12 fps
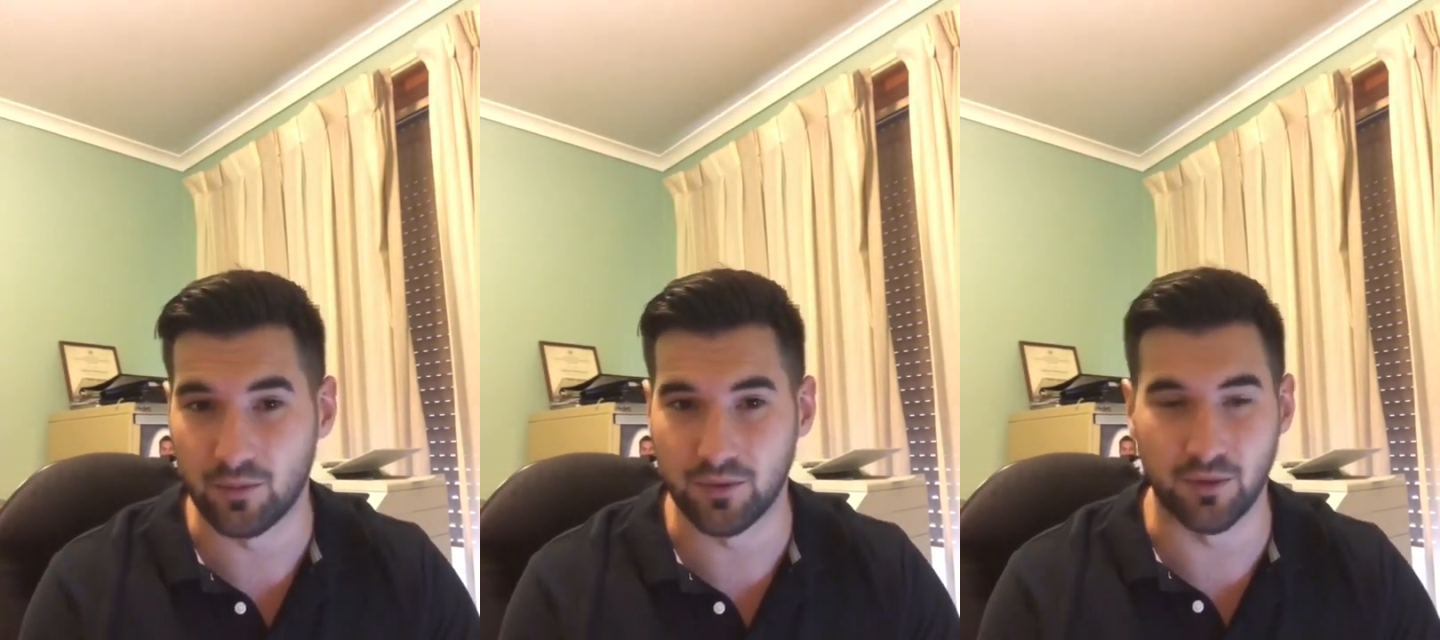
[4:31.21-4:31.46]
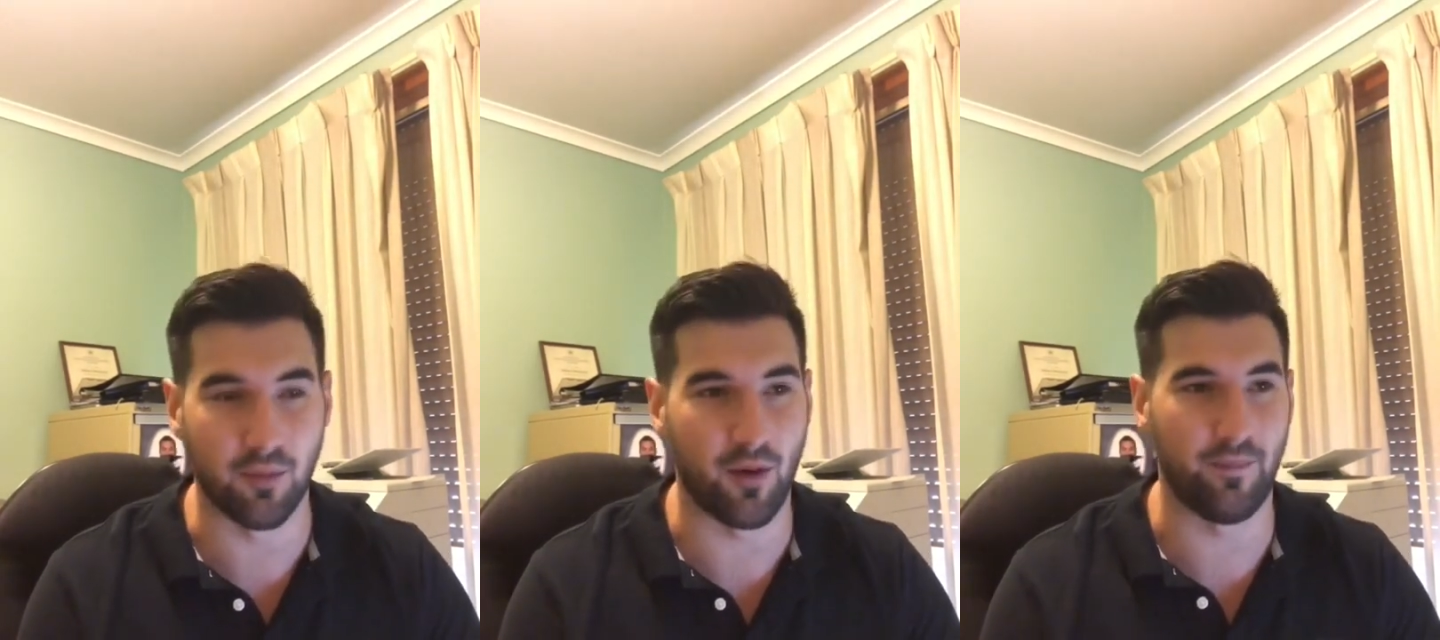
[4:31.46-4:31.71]

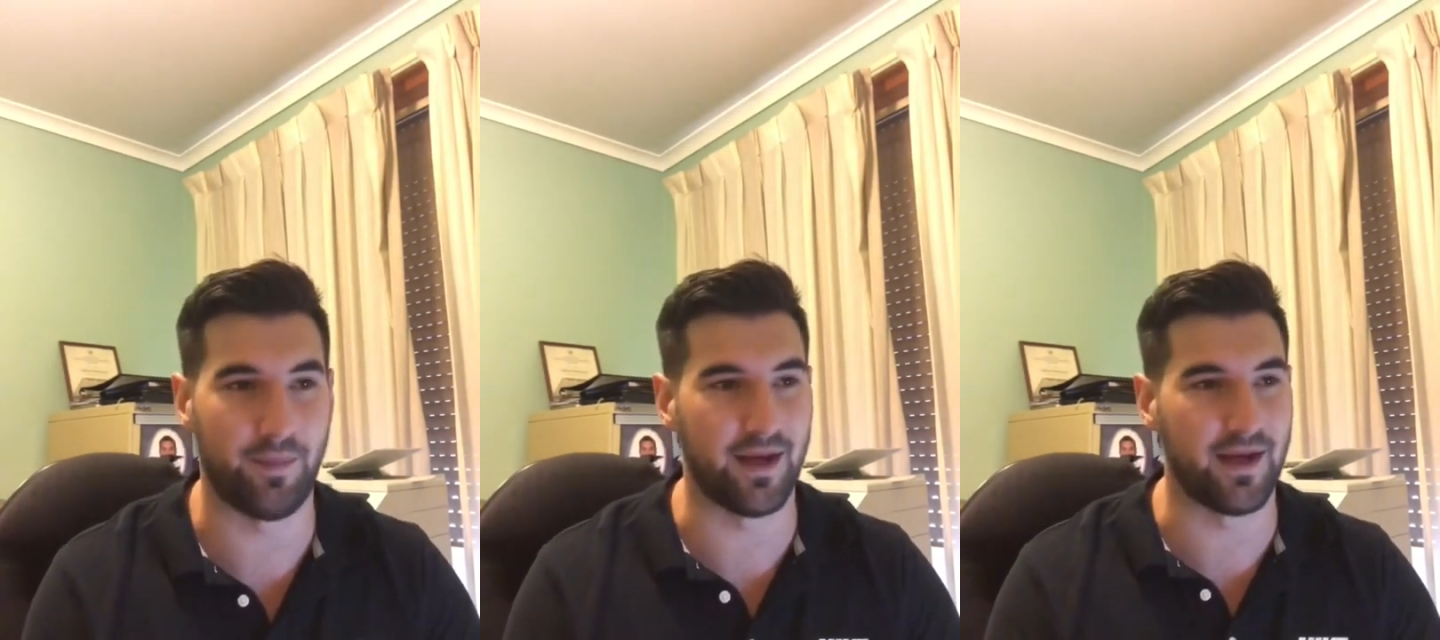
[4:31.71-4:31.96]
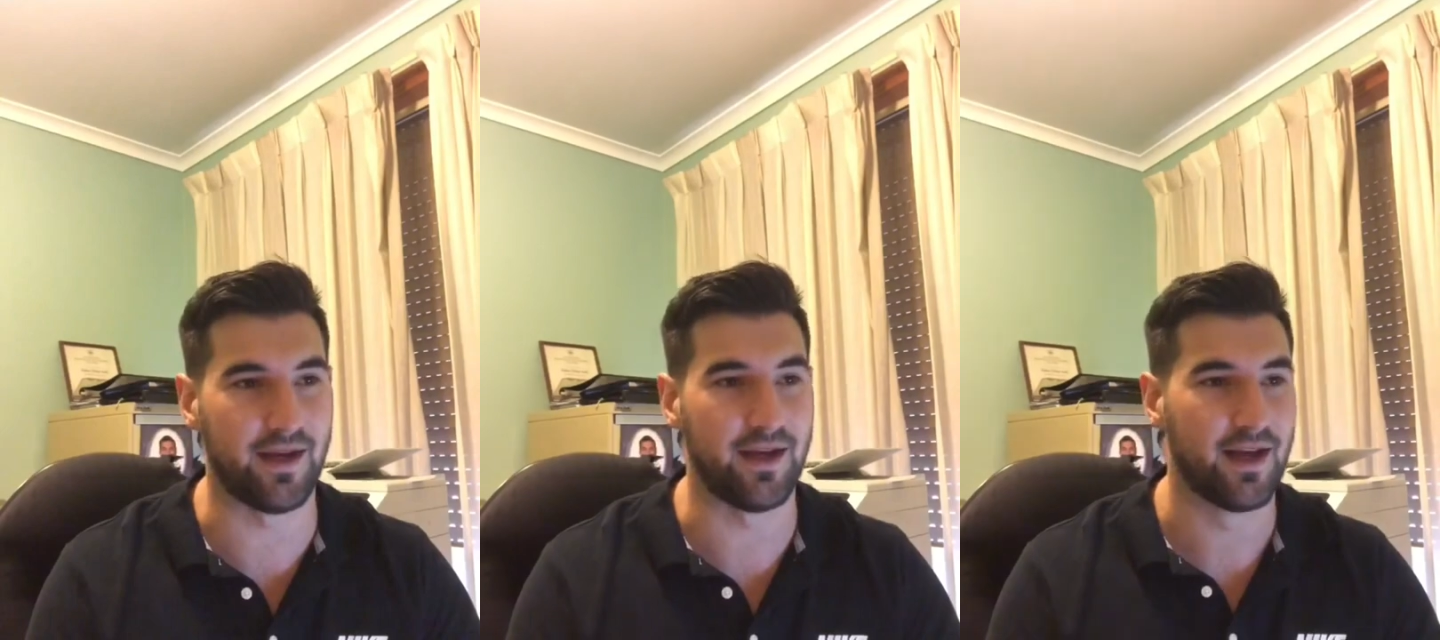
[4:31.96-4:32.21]
You might
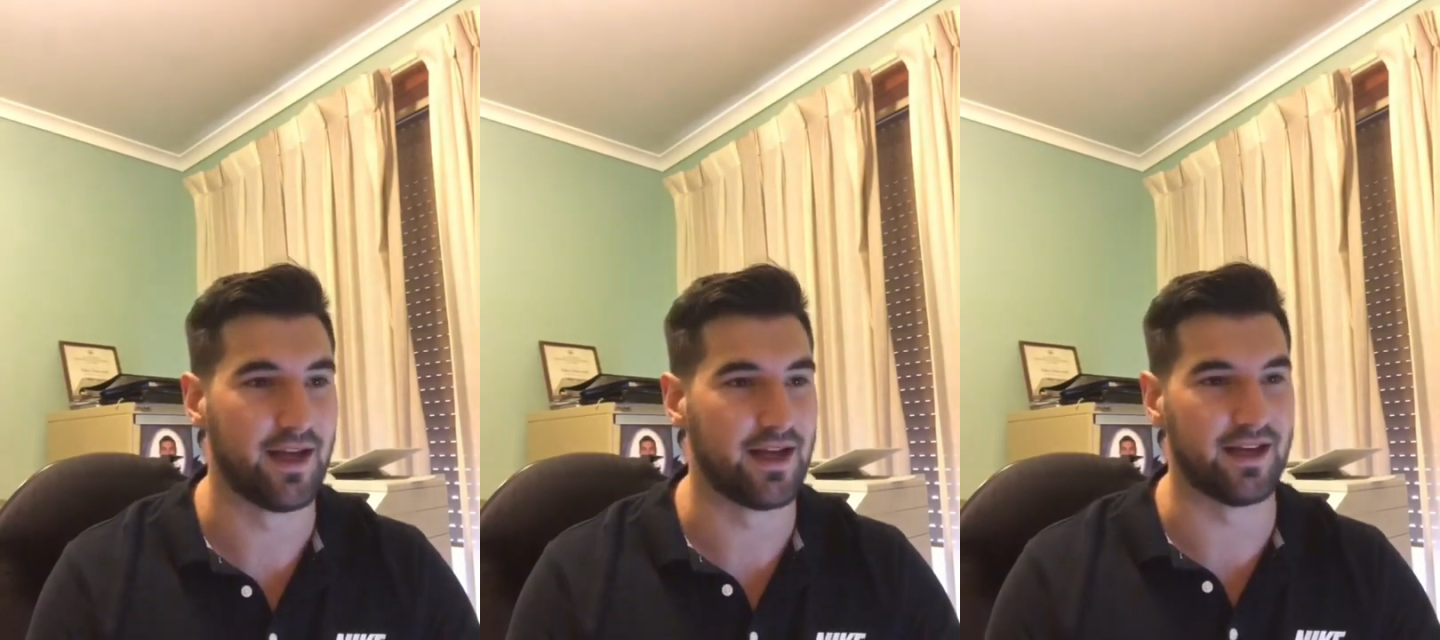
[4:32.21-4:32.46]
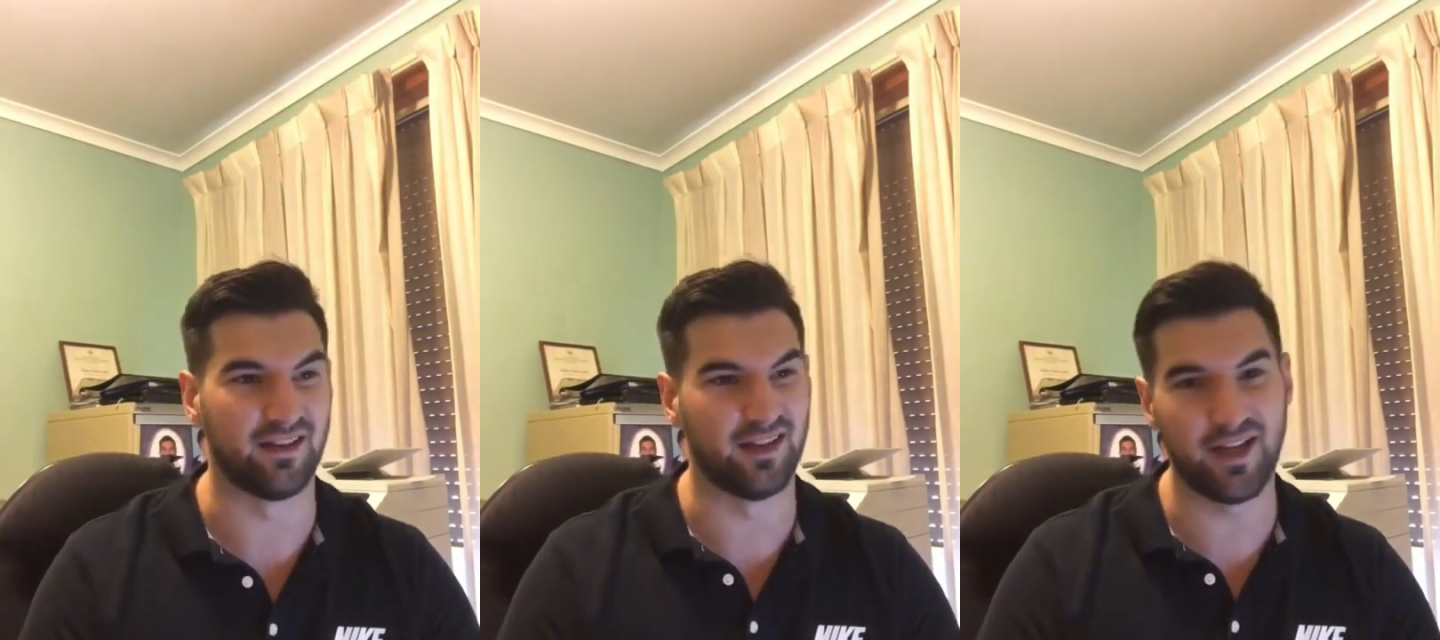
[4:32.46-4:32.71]
be
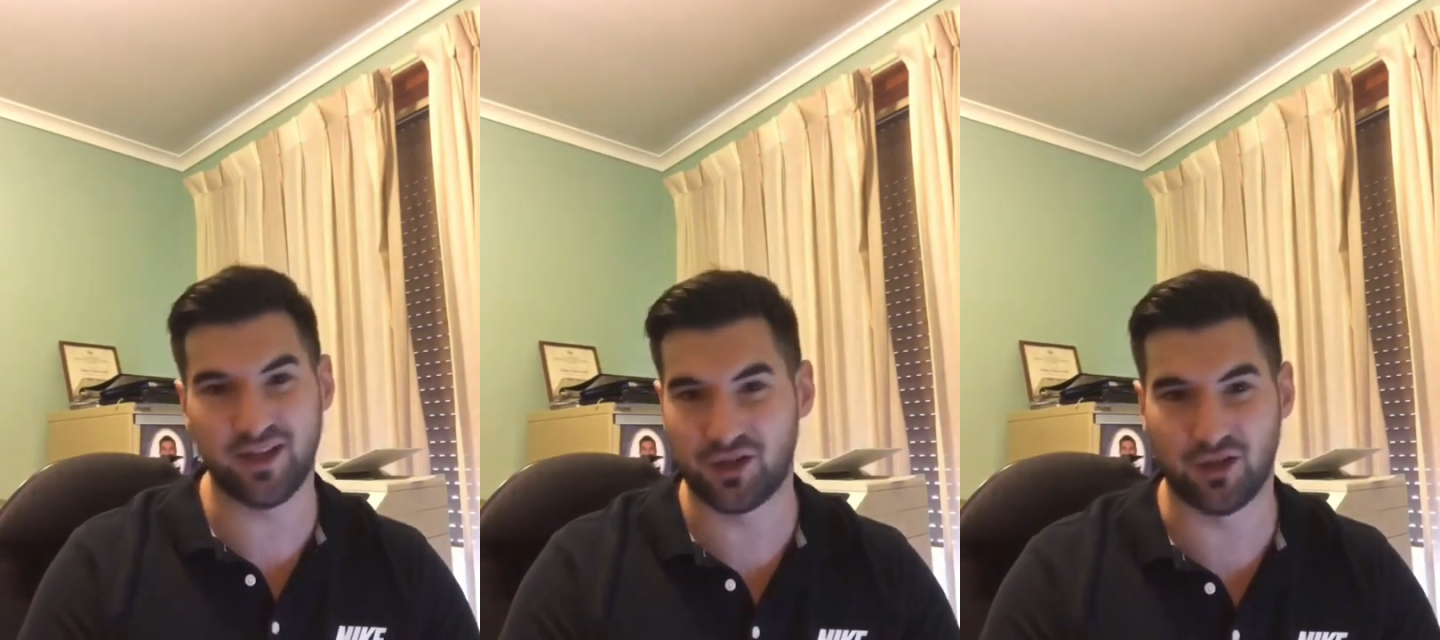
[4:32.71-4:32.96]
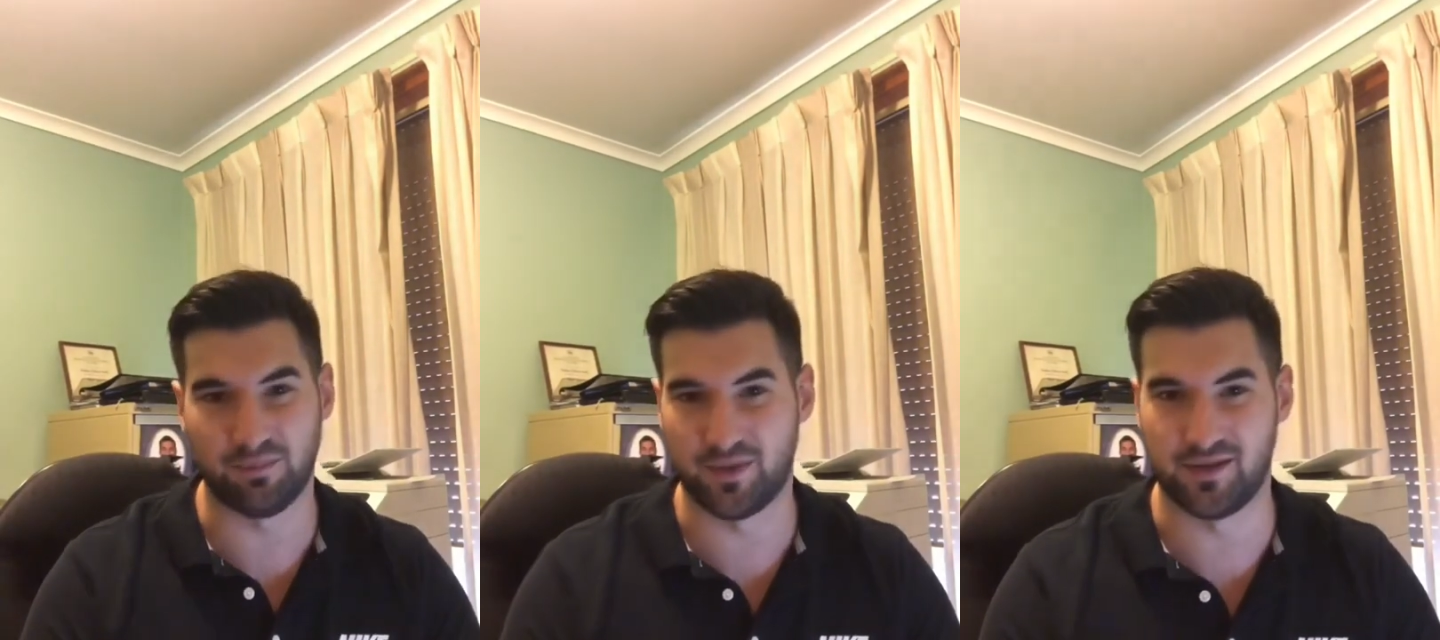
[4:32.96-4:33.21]
in a
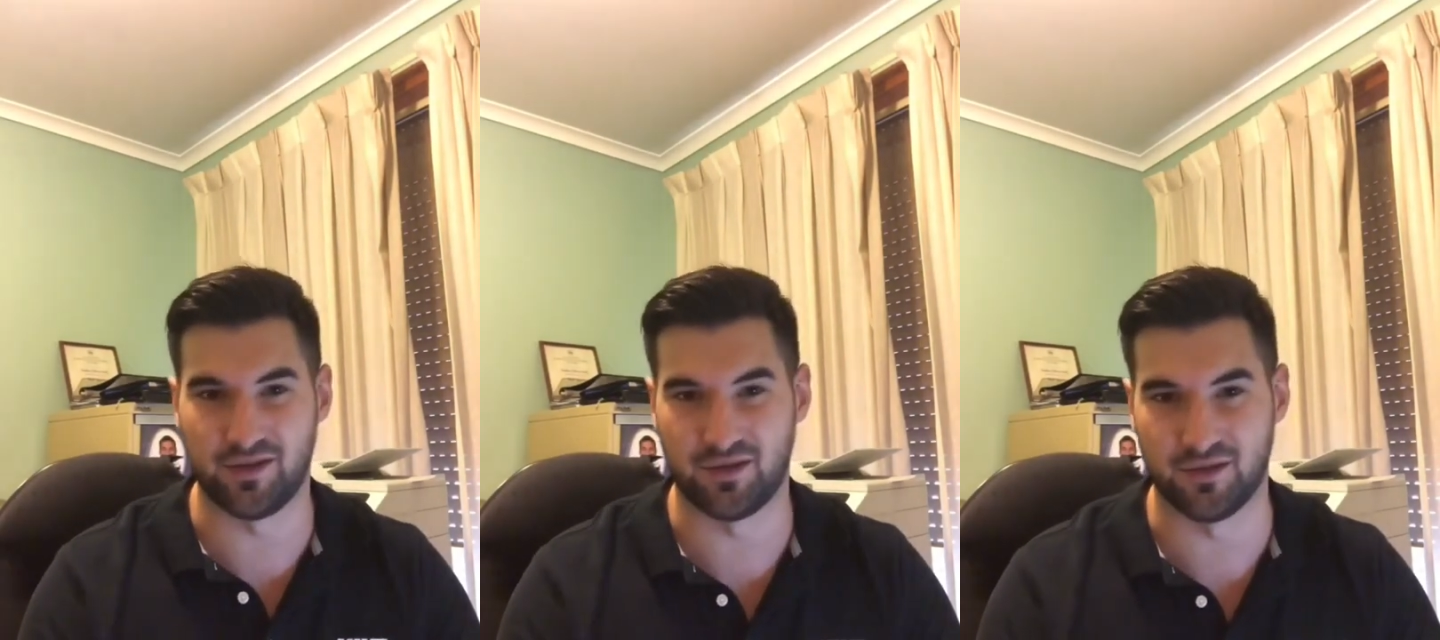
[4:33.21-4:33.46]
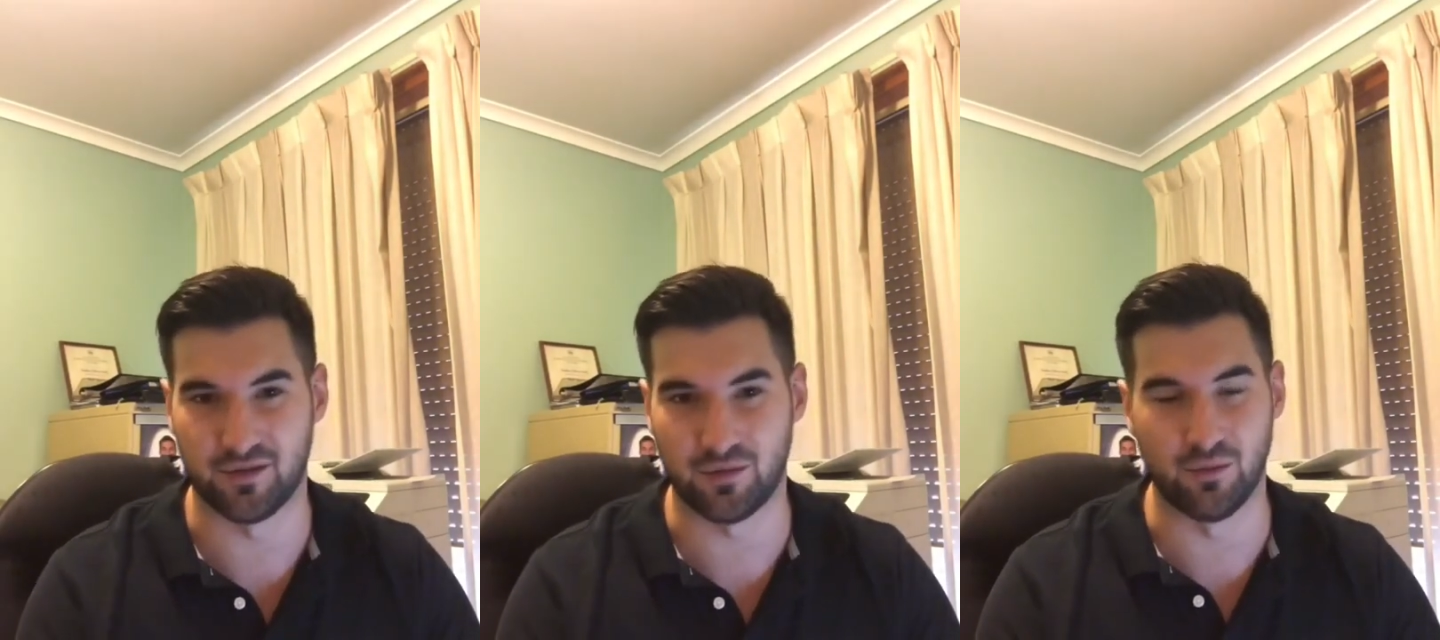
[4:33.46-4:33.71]
leadership
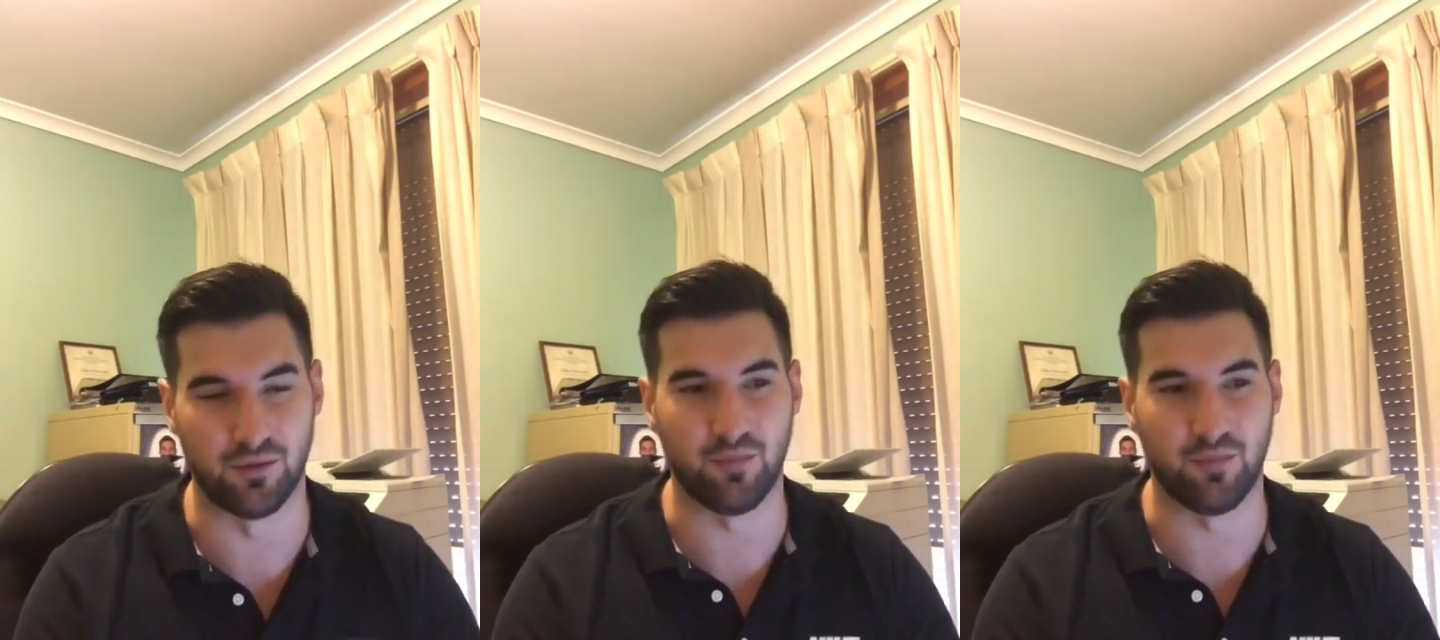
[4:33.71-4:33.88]
position at school.